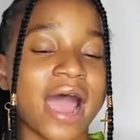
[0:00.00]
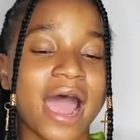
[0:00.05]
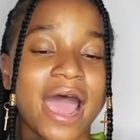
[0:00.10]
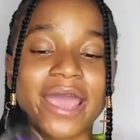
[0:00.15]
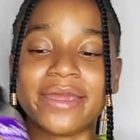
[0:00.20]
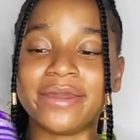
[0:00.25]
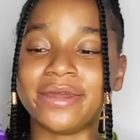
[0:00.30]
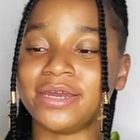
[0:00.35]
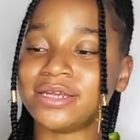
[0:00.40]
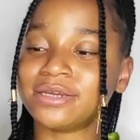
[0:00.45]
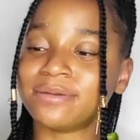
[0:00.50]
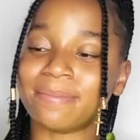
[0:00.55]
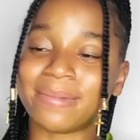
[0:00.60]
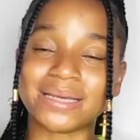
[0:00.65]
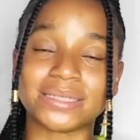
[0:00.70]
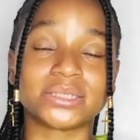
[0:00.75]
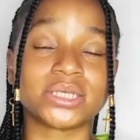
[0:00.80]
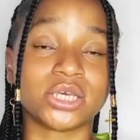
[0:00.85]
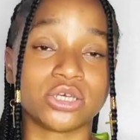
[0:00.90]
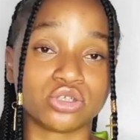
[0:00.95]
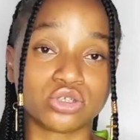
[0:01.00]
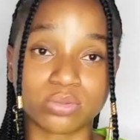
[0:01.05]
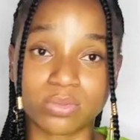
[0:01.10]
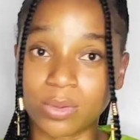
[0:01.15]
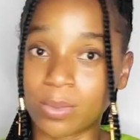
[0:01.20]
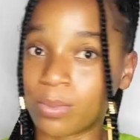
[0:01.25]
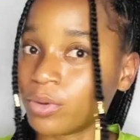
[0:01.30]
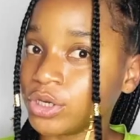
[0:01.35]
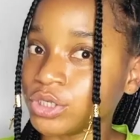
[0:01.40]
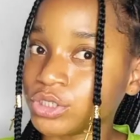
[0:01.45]
I need my skin to
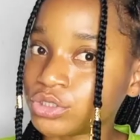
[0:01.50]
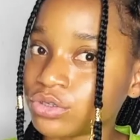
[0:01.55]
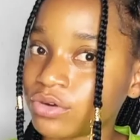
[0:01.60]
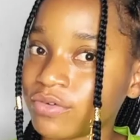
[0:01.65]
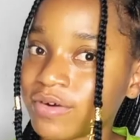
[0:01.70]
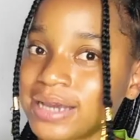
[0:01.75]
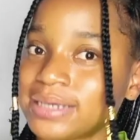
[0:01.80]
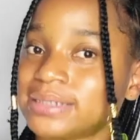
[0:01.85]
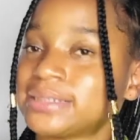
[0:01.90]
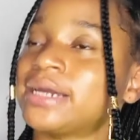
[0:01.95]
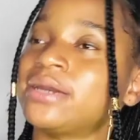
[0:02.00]
be moisturized.